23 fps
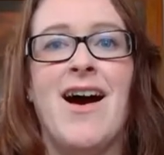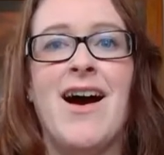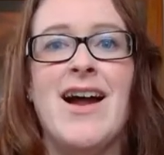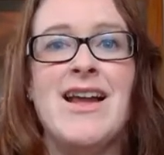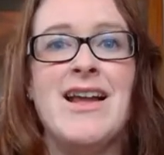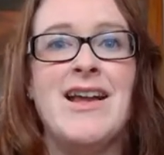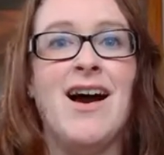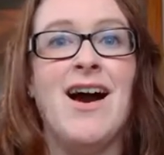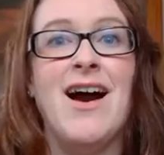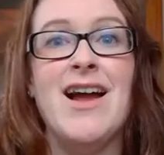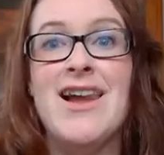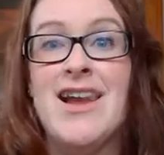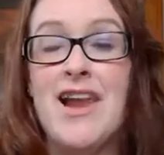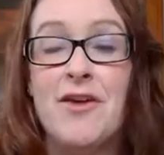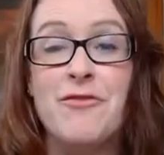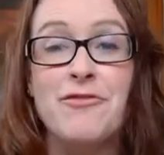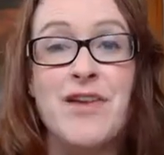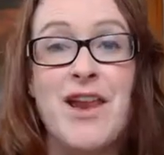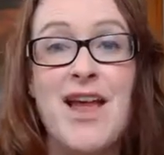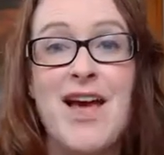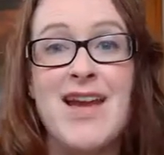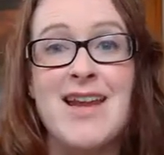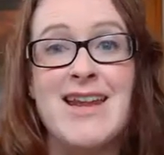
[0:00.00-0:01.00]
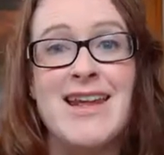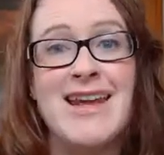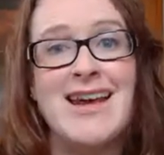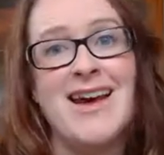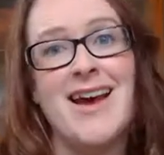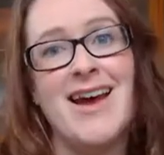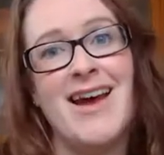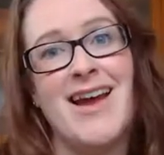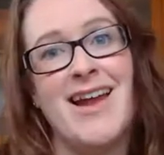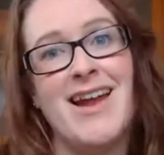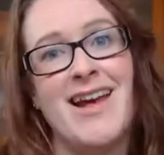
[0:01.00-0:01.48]
I love
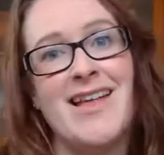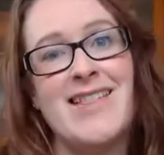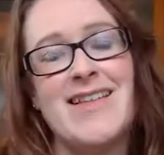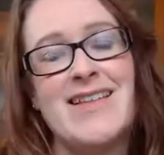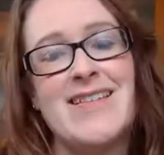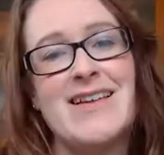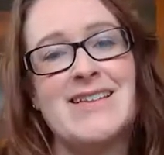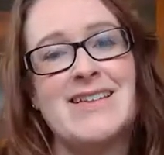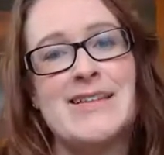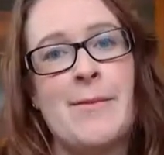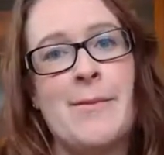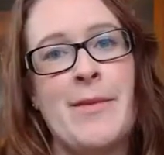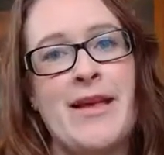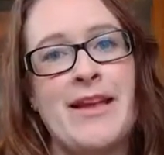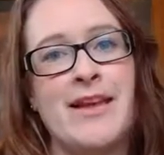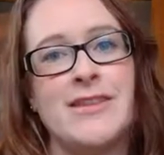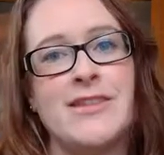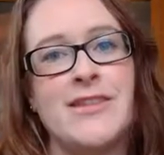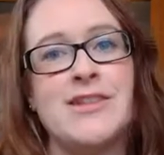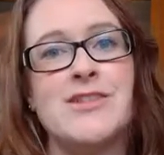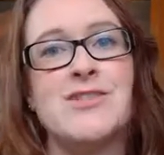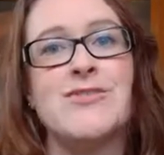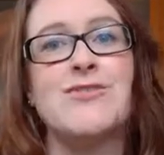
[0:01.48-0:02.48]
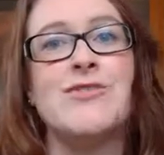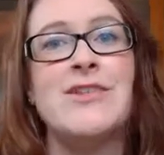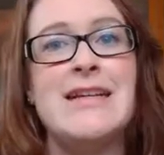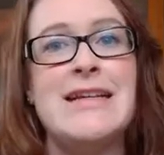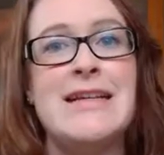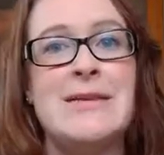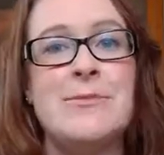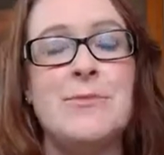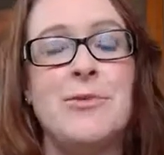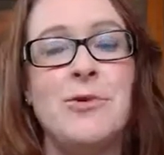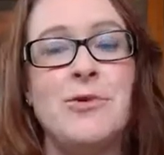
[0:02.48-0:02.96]
learning, and I think that's something that's
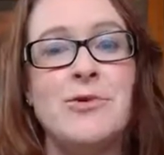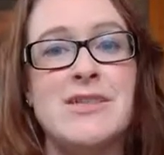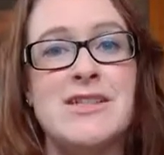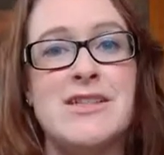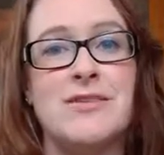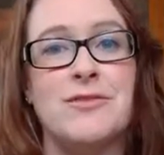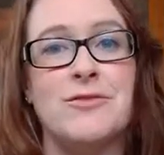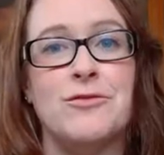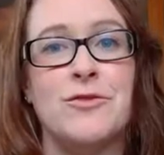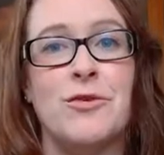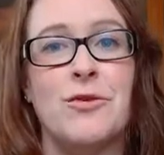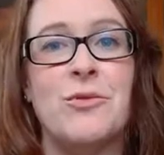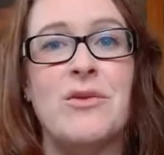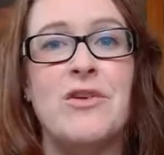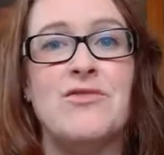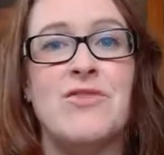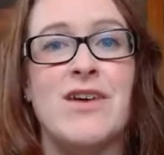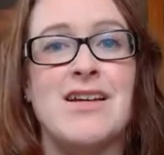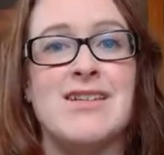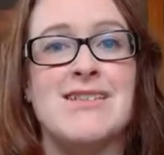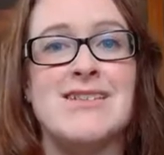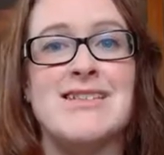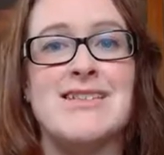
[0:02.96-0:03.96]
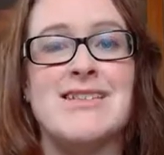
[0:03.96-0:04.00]
really important for all of us,